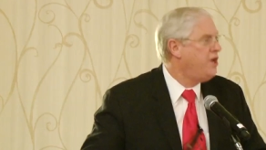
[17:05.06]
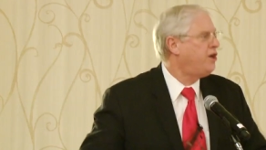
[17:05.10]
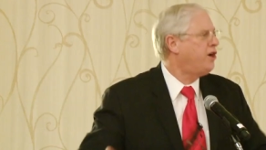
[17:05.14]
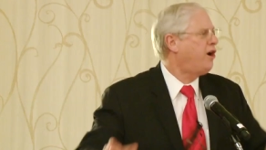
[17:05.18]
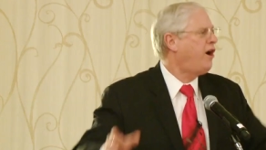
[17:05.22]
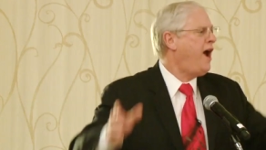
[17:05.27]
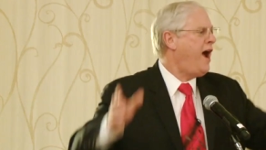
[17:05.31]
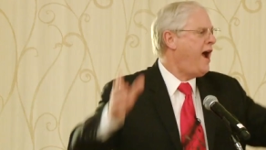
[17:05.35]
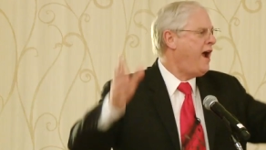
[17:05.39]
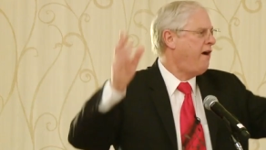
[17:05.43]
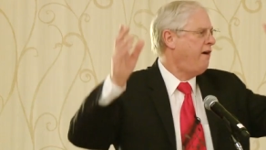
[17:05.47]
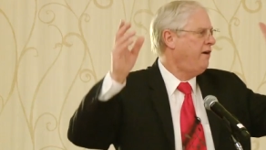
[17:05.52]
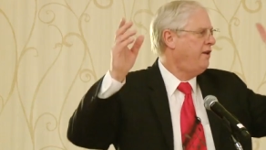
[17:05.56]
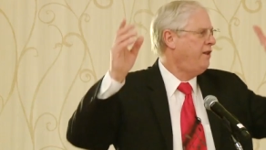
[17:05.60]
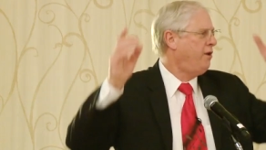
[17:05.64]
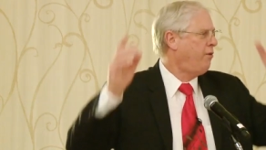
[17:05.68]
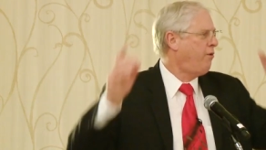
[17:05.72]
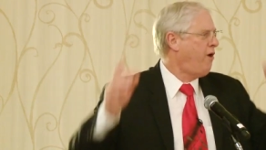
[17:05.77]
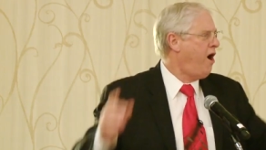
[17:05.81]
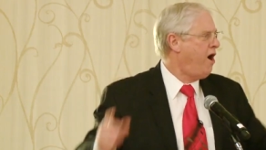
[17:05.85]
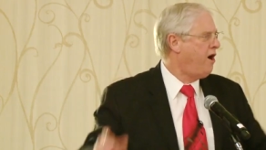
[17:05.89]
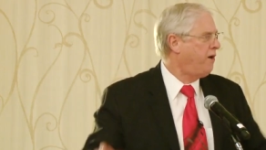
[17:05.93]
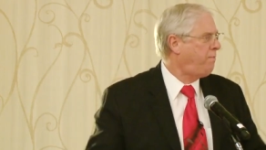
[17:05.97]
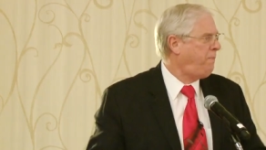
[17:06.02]
You're hiring the
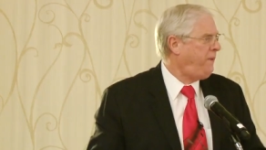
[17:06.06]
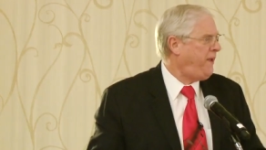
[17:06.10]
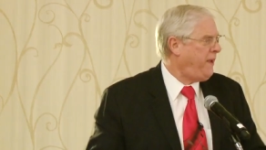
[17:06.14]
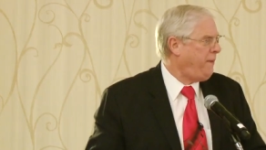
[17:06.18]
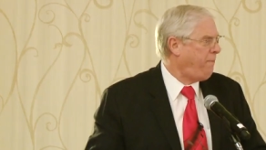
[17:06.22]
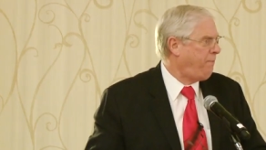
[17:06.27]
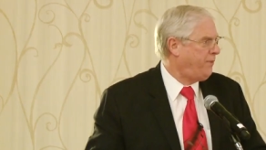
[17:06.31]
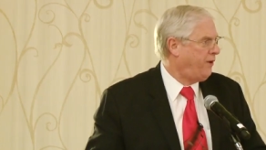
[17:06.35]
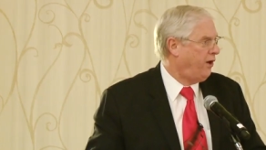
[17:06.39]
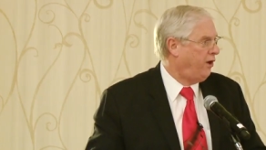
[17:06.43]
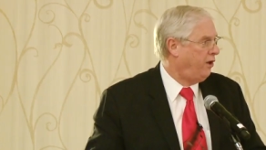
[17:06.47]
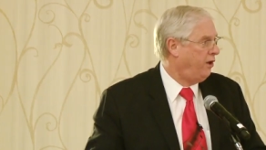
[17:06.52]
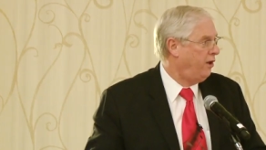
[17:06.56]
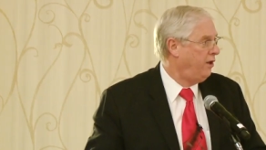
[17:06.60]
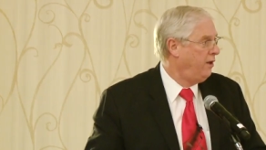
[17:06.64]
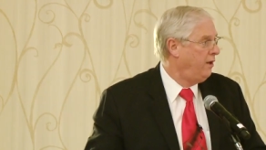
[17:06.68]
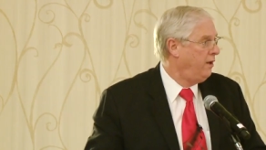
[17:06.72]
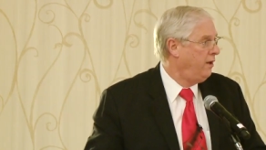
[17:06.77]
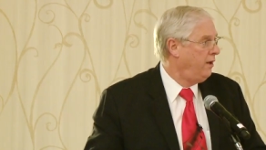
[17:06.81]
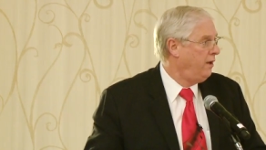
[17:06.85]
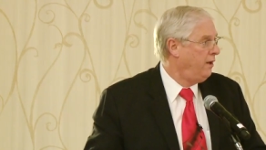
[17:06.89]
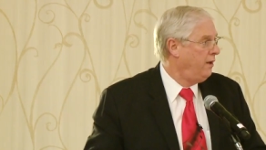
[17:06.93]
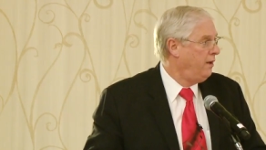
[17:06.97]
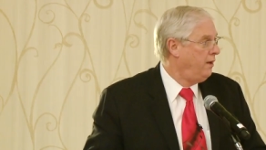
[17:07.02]
wrong people.
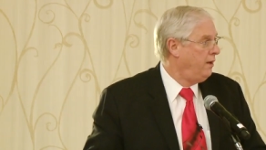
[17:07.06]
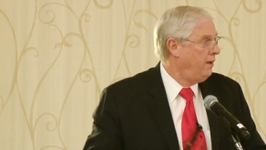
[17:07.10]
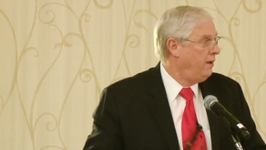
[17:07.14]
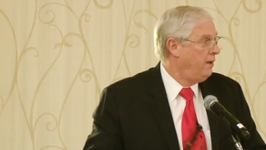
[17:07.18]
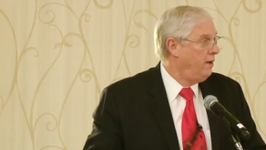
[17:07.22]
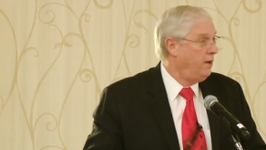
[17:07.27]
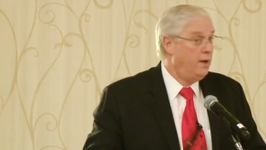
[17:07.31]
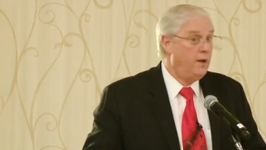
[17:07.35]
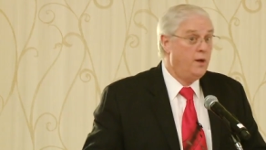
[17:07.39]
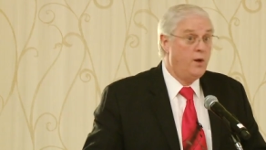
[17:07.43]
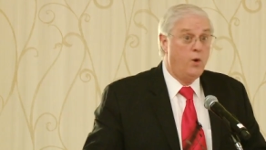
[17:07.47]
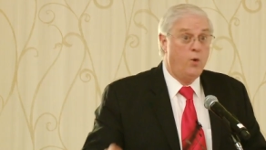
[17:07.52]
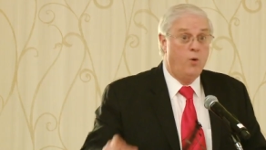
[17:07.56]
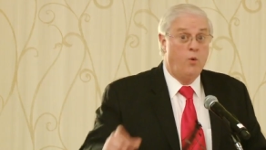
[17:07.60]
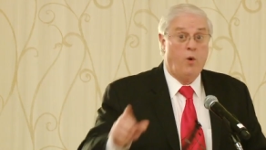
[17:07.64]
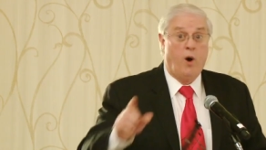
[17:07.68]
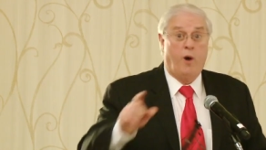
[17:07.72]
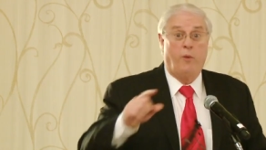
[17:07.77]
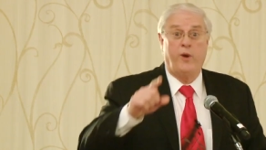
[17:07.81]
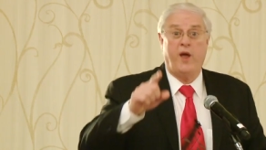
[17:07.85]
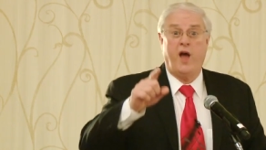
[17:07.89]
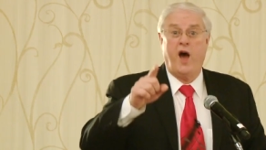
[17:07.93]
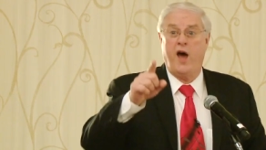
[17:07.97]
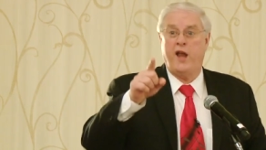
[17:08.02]

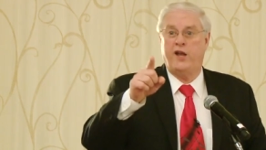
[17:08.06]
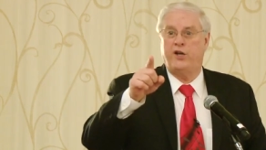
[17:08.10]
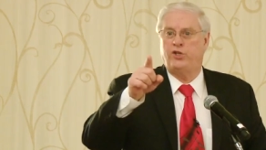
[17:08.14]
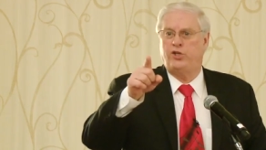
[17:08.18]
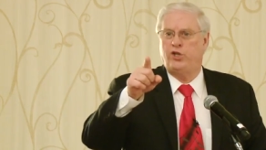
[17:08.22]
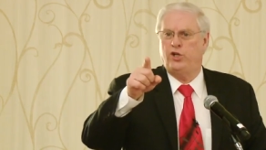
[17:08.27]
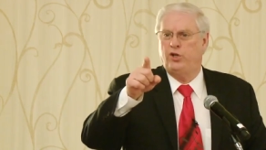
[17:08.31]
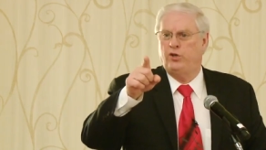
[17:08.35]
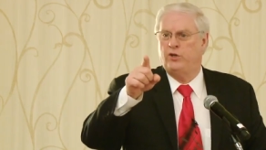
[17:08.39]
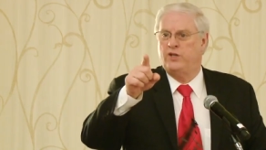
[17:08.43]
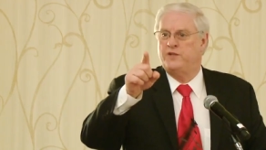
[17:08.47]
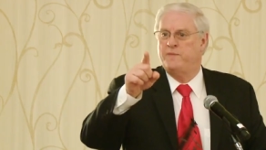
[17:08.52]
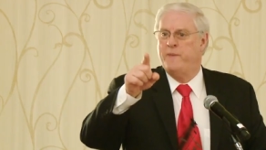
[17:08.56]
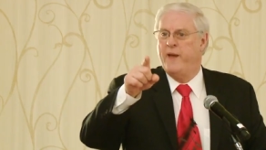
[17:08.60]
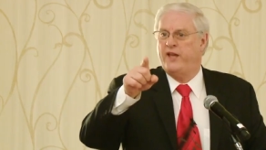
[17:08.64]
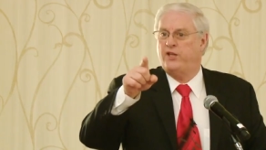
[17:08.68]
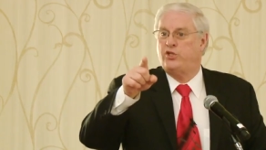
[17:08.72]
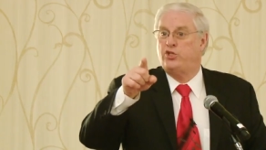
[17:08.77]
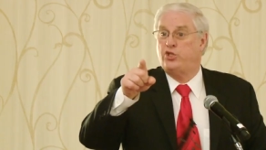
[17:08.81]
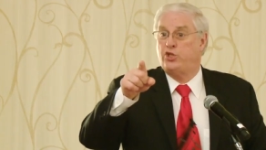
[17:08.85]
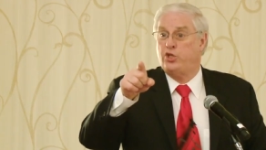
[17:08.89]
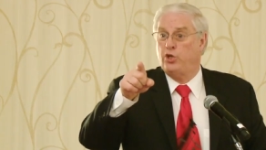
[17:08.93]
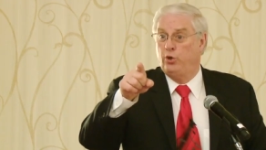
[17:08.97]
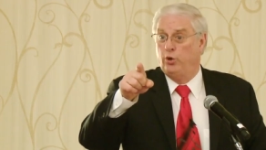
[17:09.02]
What we ought to do is make
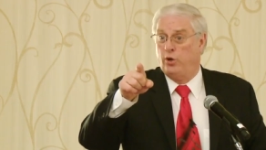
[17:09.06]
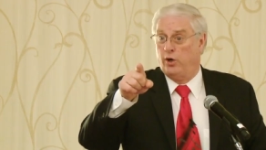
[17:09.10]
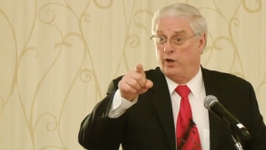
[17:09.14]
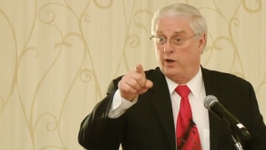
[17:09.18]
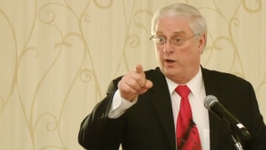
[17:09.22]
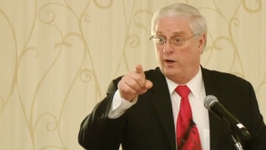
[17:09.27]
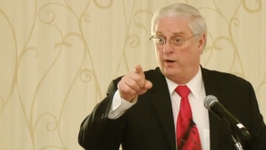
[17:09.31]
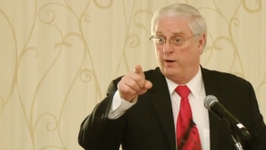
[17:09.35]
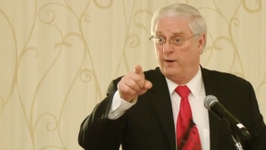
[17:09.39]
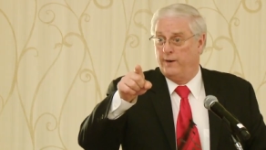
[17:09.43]
sure